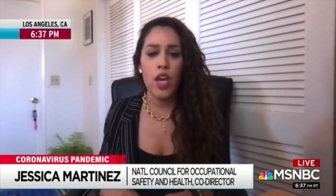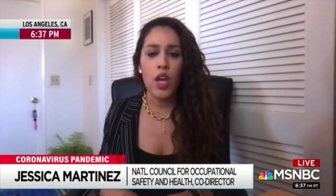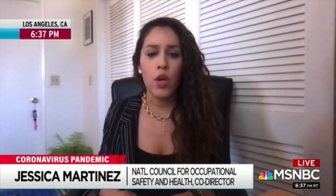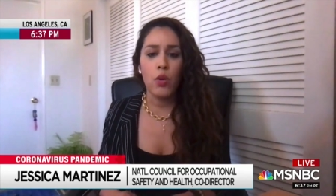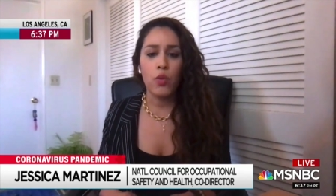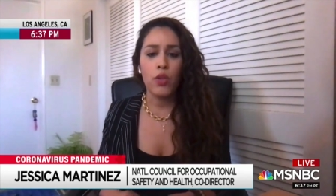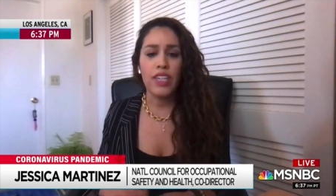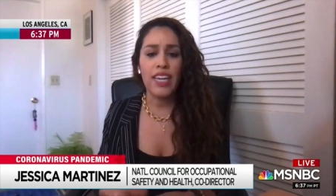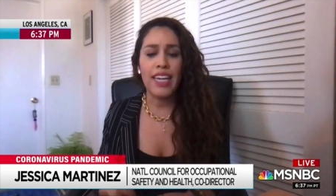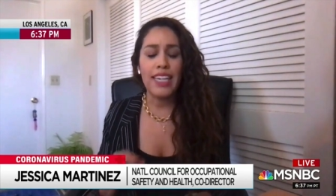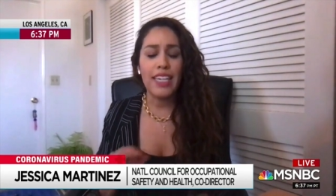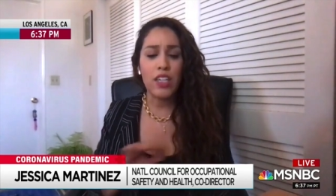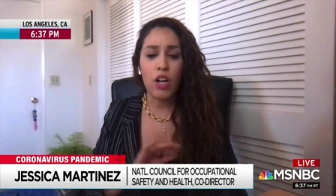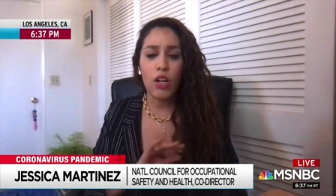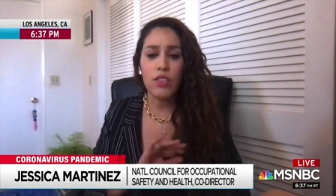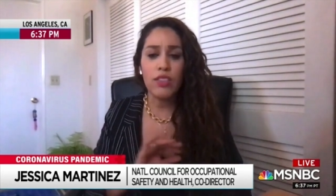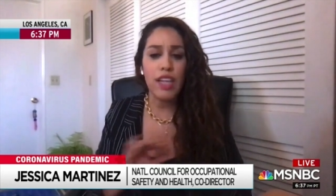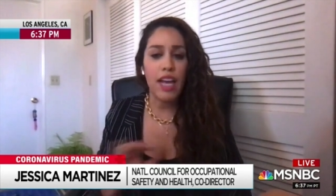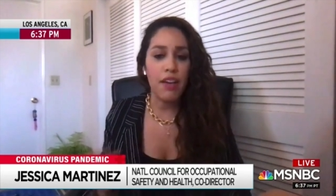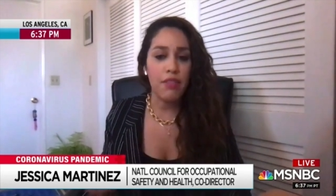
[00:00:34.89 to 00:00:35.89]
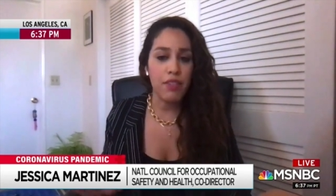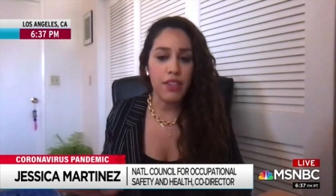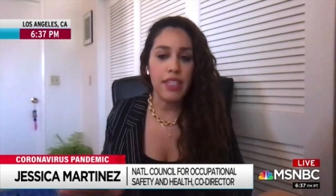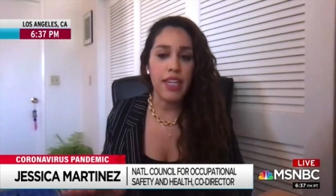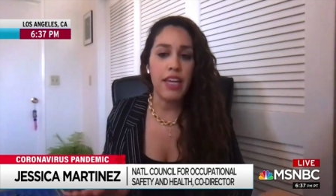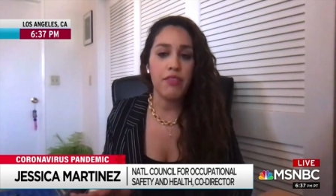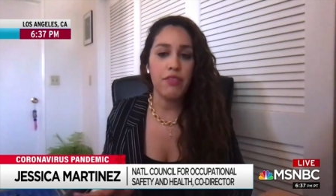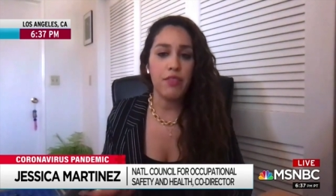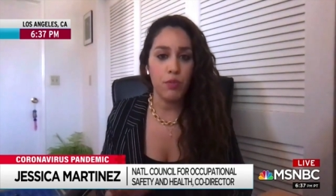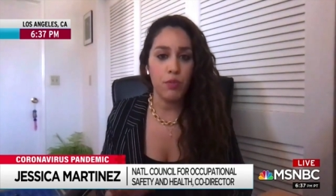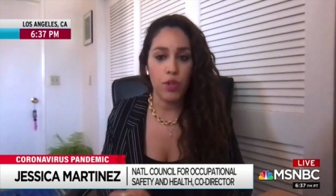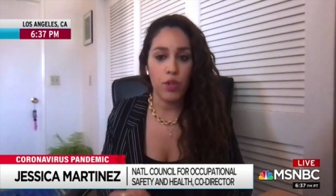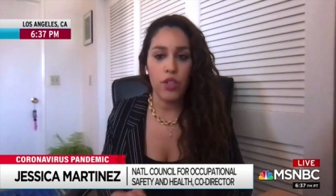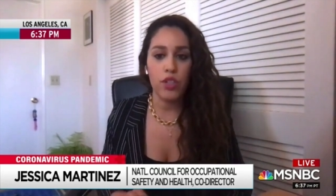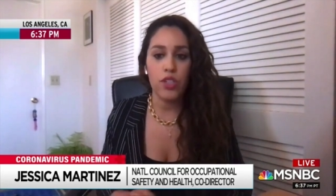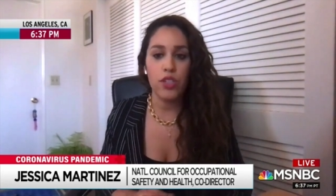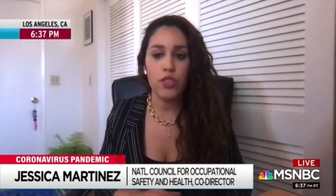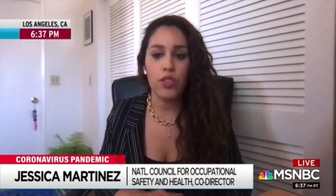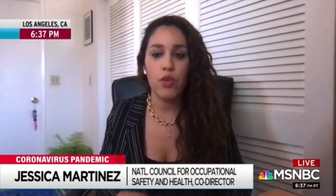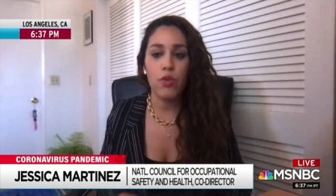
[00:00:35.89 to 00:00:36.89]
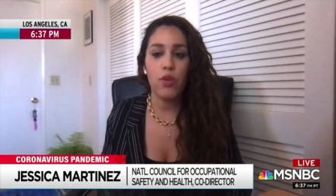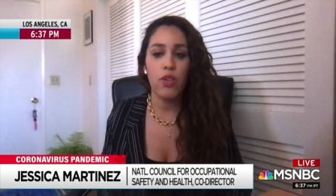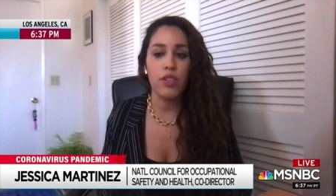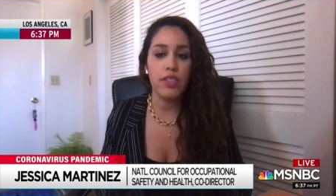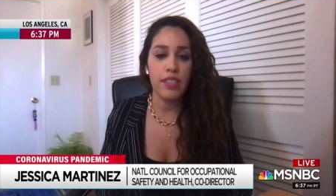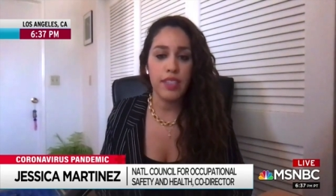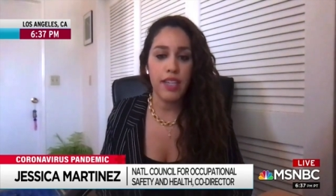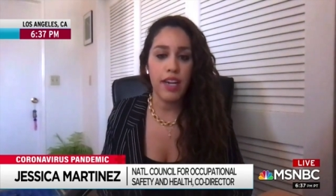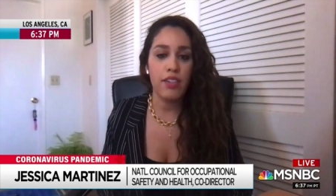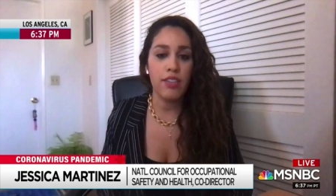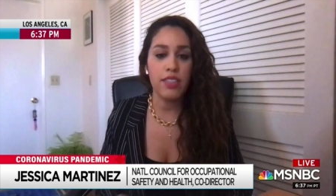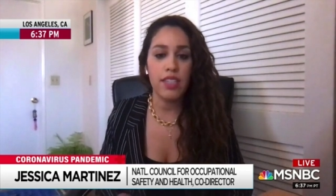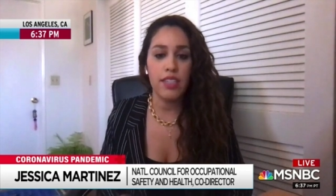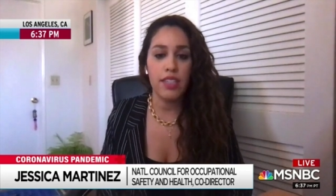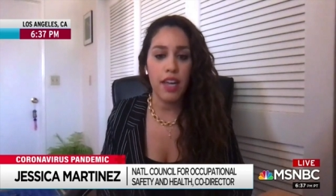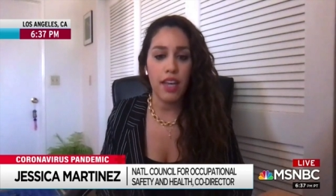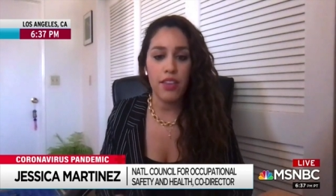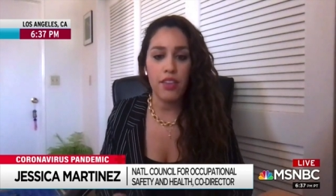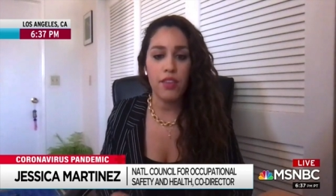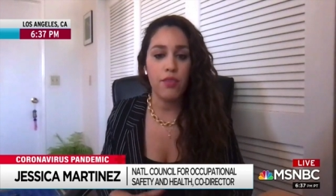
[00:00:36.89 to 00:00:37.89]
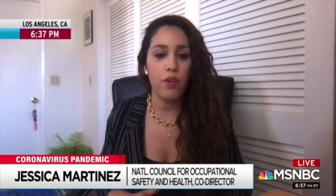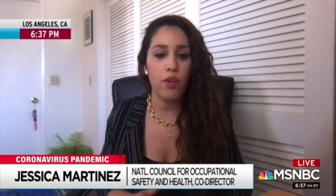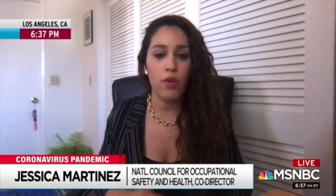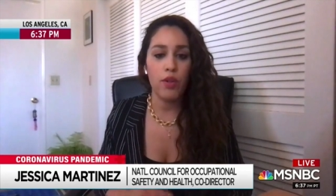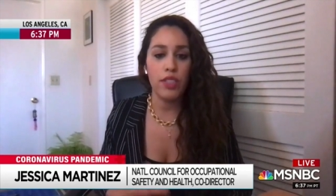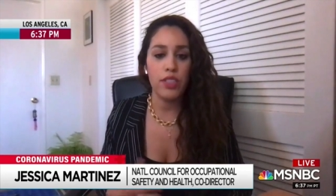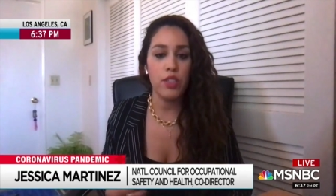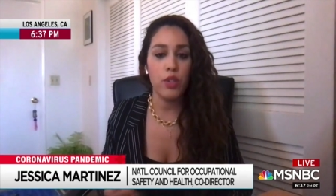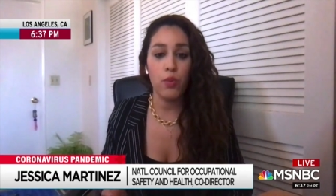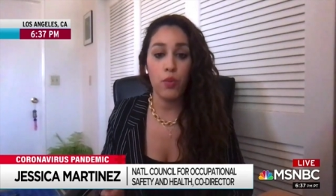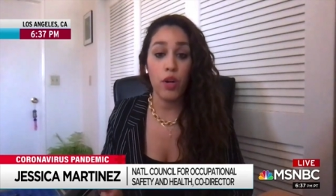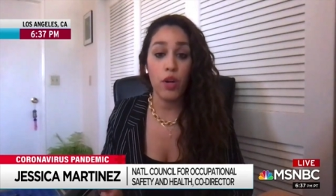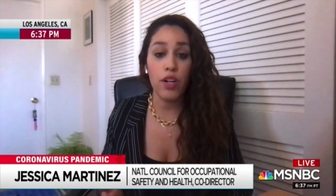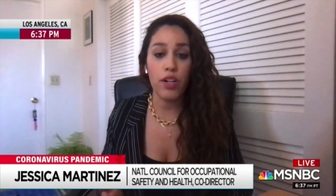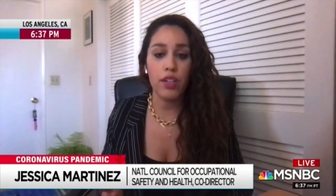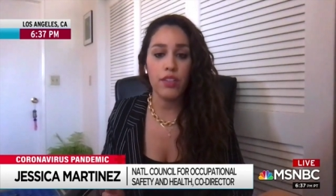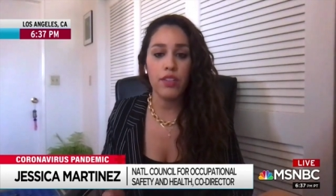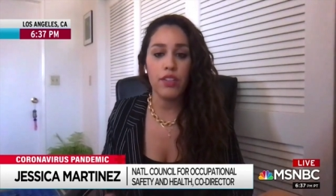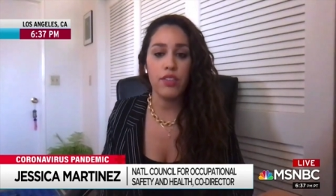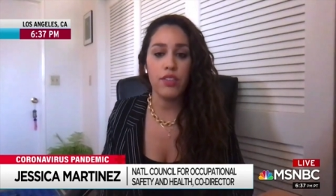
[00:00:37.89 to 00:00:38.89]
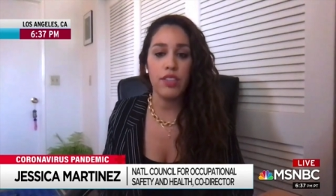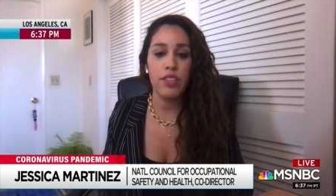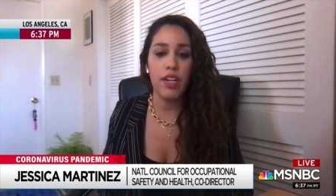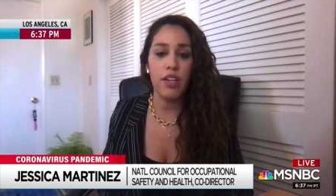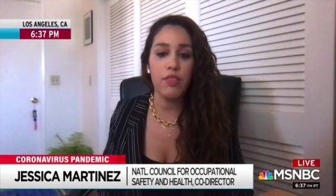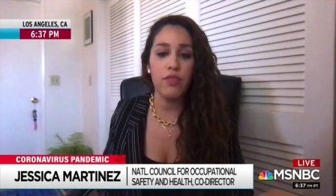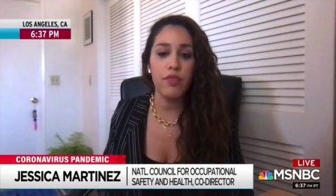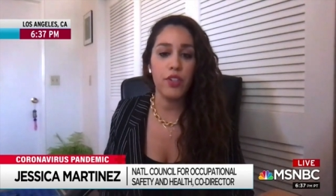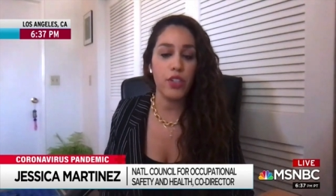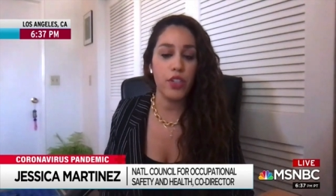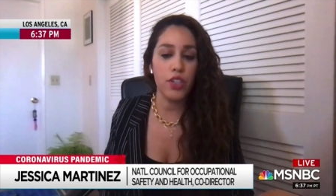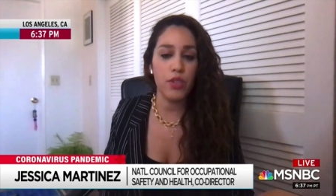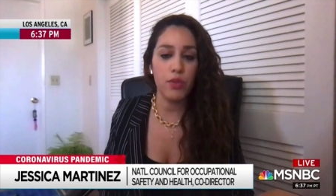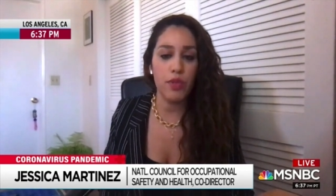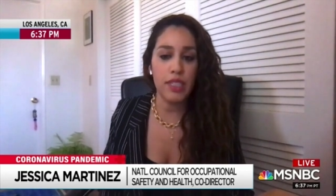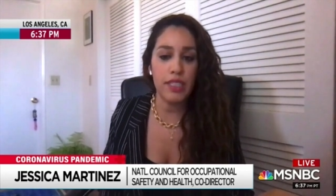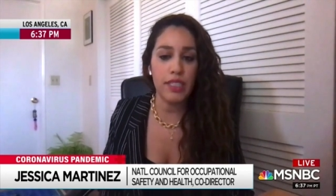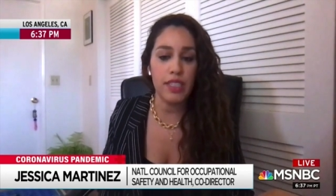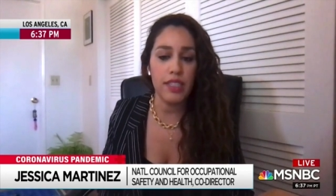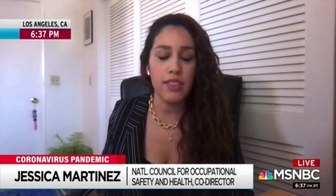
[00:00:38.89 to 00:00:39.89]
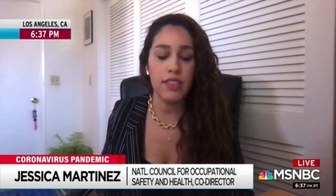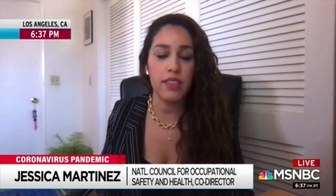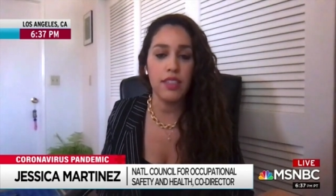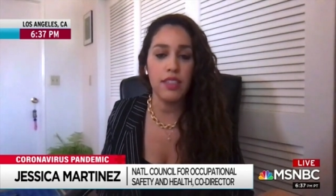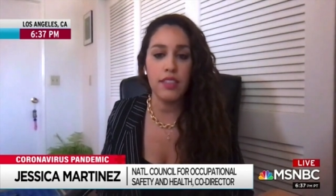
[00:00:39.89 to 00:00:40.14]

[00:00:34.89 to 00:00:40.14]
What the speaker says: We're getting calls every day from workers who are scared to death of going to work. They're scared for good reasons.